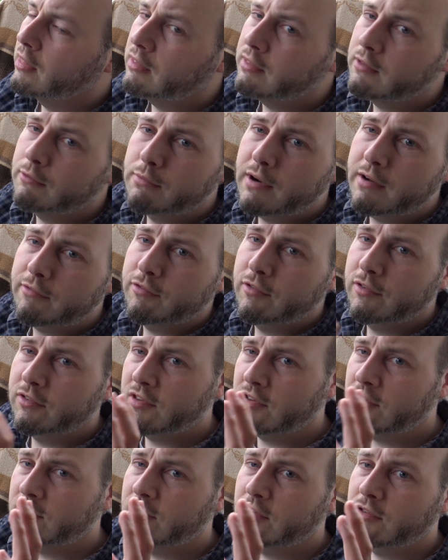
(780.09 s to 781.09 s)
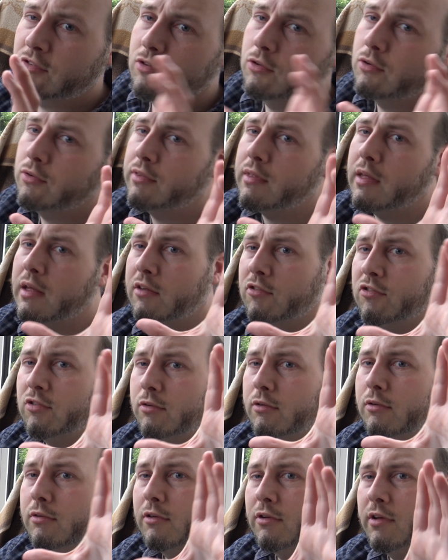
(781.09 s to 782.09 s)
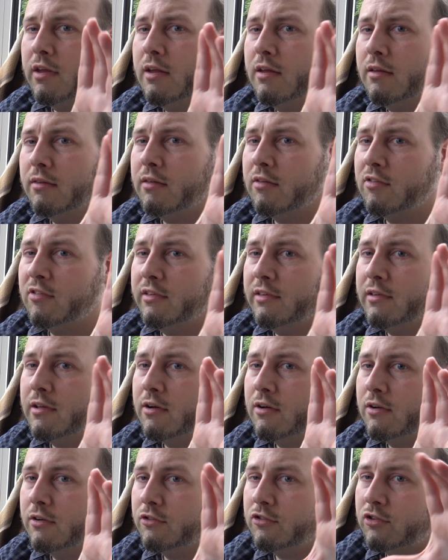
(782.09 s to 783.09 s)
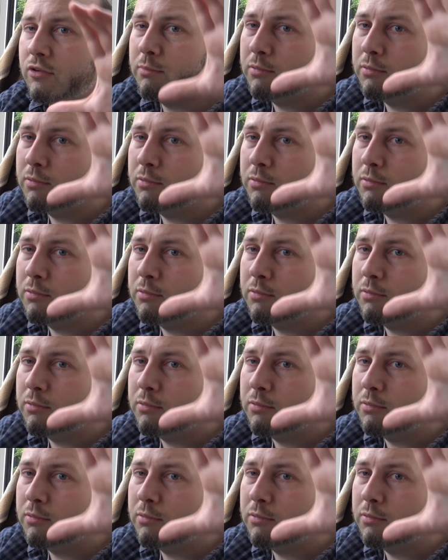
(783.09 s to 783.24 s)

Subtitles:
The reference isn't as good there, so you're looking at this larger